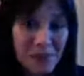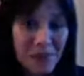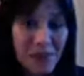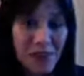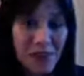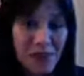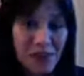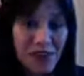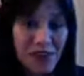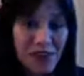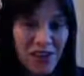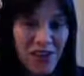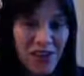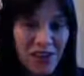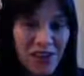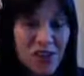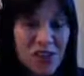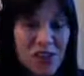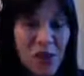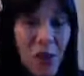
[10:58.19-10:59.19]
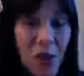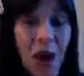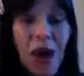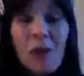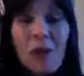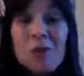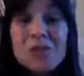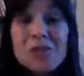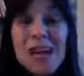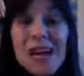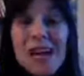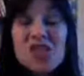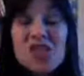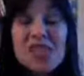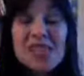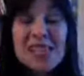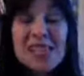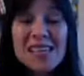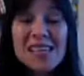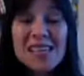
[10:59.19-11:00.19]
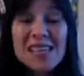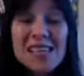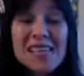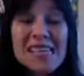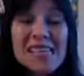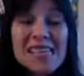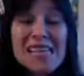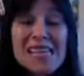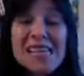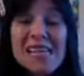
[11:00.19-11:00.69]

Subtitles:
believe it or not. So I was actually in